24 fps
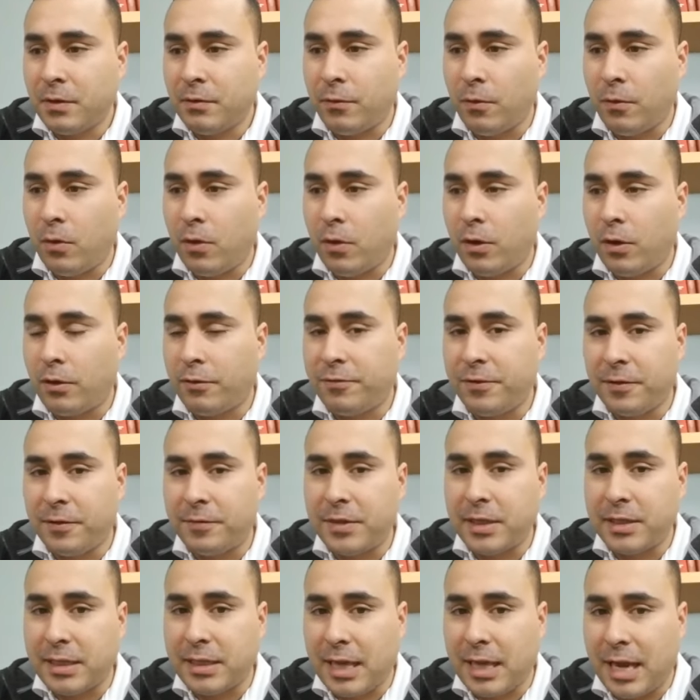for
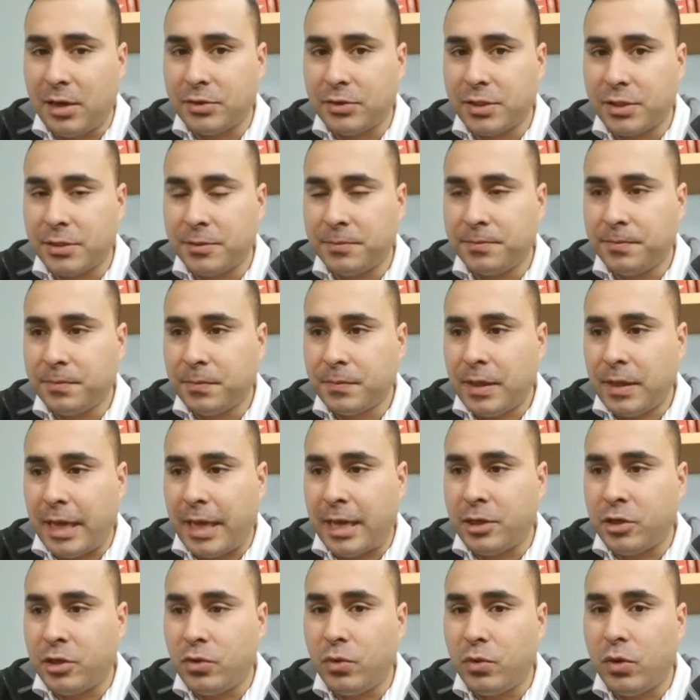$50,000
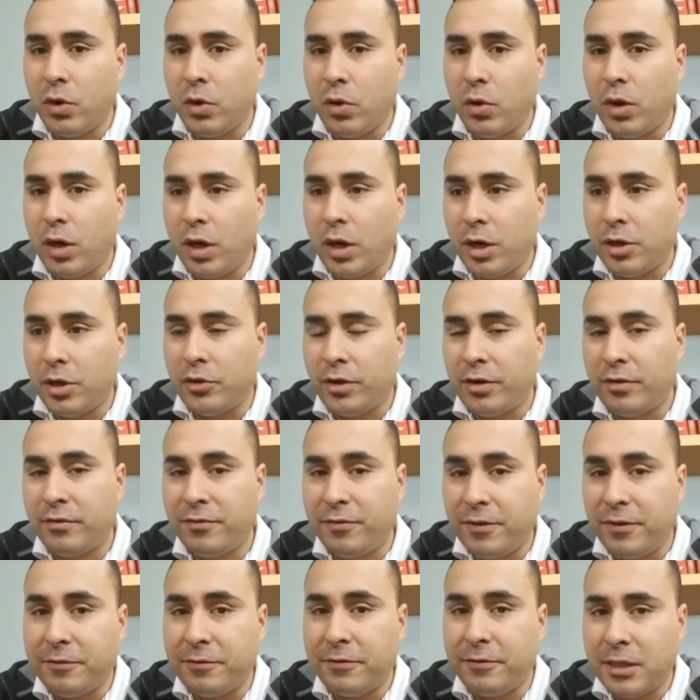and you owe
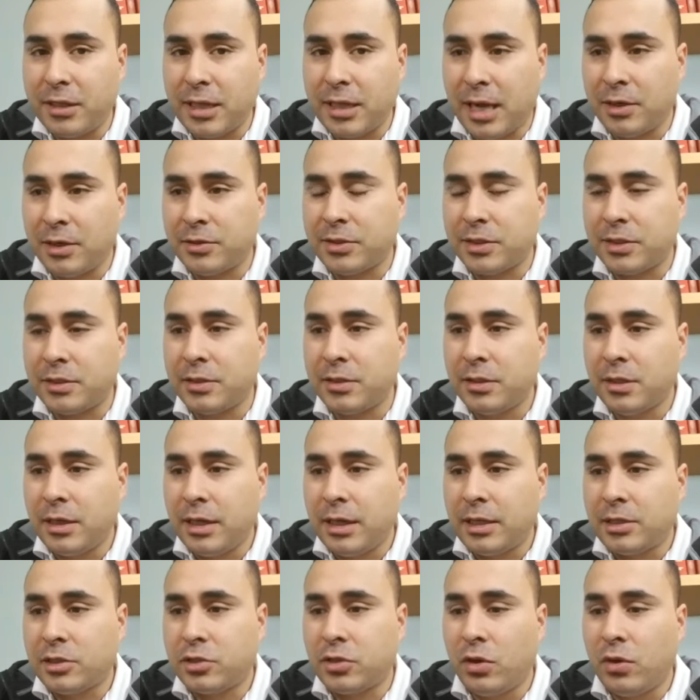$150,000.
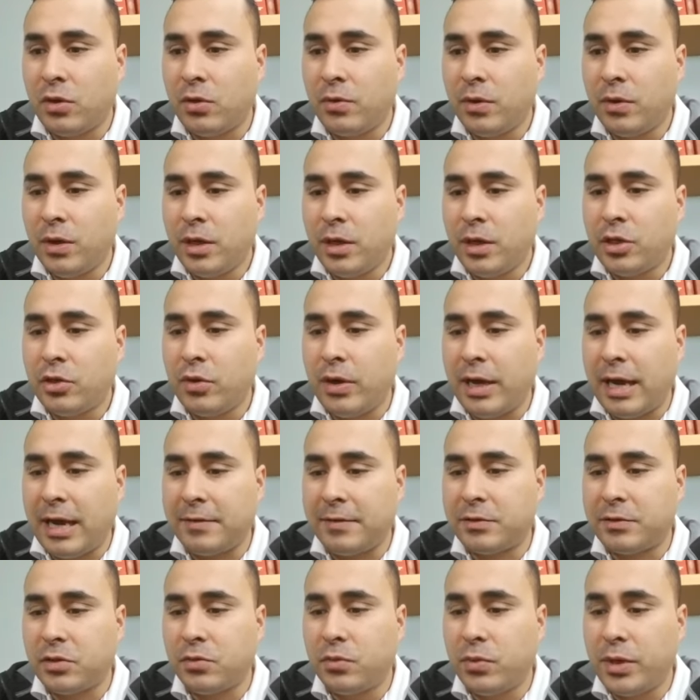So you have
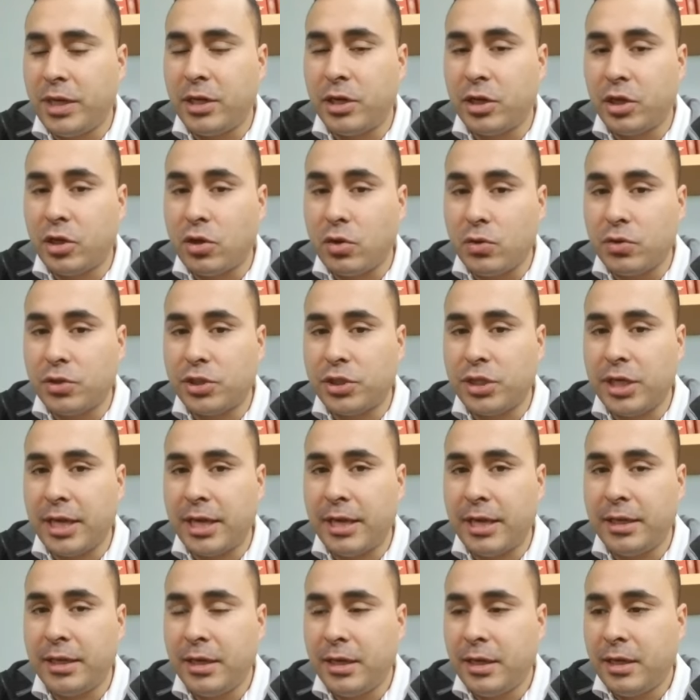to
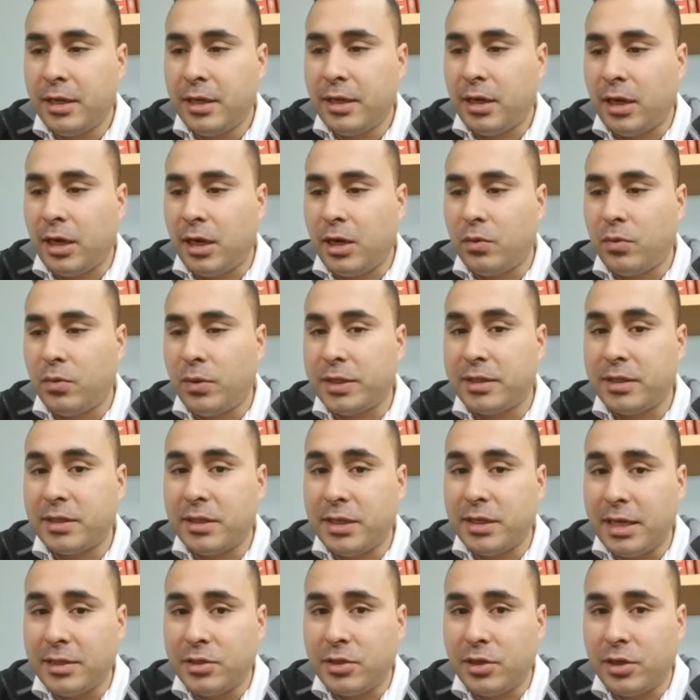renegotiate with the
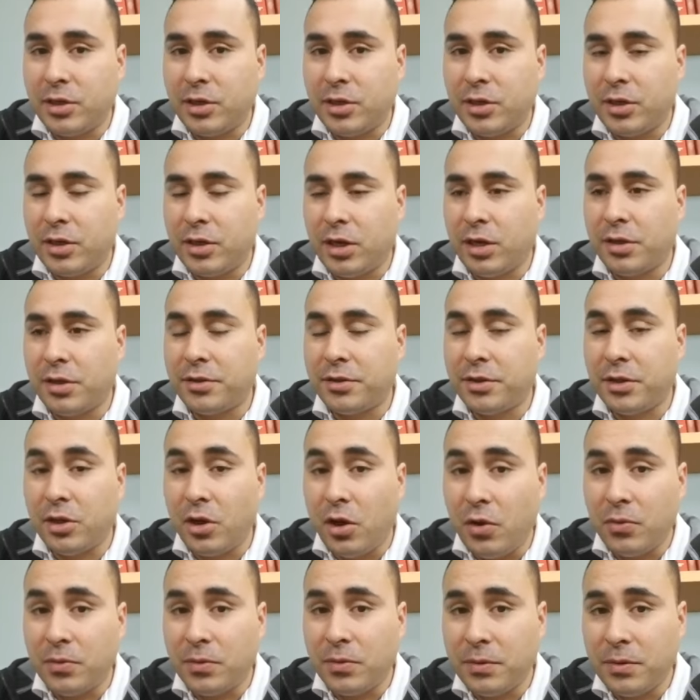lender of the
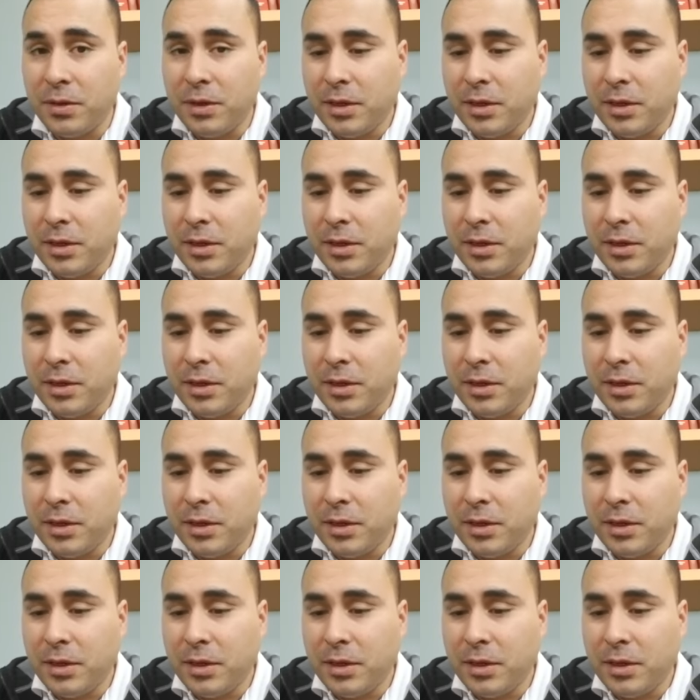loan.